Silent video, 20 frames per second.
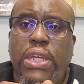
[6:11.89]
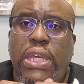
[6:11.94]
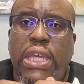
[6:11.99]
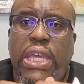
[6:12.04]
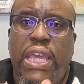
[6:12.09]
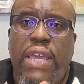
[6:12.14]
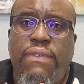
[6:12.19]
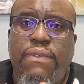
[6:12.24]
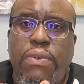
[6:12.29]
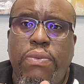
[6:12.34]

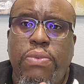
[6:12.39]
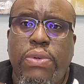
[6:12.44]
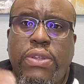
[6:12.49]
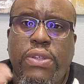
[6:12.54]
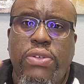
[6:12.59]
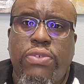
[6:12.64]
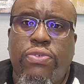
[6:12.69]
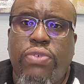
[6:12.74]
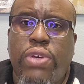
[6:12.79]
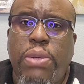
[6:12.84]
even with
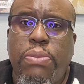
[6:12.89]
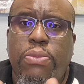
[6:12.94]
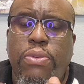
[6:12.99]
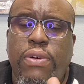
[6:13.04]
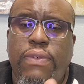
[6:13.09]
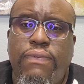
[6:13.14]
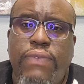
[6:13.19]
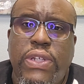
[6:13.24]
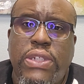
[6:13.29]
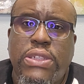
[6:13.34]
the dream
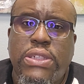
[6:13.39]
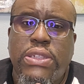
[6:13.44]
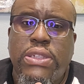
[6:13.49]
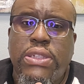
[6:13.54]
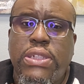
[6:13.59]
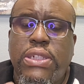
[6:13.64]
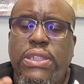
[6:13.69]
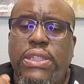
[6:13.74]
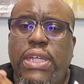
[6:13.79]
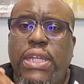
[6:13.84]
or vision,
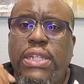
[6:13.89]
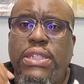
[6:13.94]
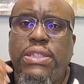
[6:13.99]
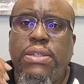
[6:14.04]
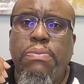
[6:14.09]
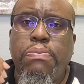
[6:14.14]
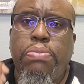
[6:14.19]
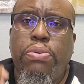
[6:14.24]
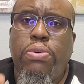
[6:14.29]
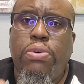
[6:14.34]
that it's
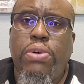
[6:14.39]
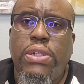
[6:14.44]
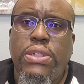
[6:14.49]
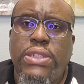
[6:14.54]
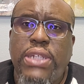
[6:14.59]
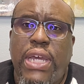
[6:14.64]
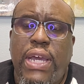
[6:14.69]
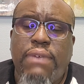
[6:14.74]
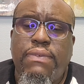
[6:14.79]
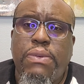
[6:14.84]
important
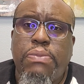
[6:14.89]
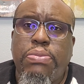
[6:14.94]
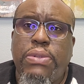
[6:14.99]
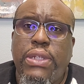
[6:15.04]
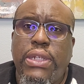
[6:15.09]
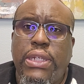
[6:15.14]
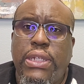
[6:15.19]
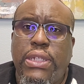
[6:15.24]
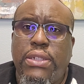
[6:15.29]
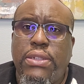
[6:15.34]
to have a
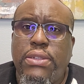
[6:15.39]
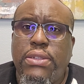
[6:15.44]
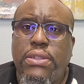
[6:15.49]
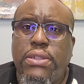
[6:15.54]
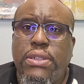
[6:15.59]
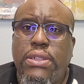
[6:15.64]
plan.